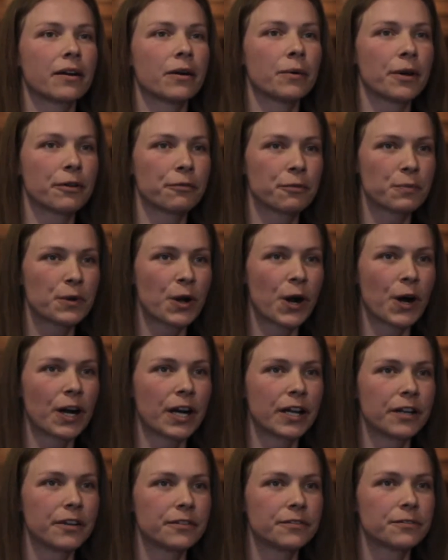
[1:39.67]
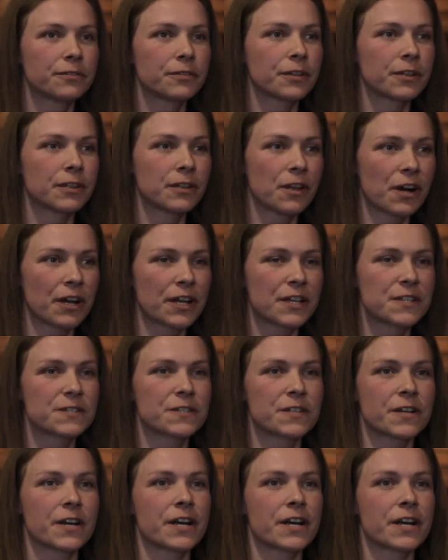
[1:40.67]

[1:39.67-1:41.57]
away from God for the longest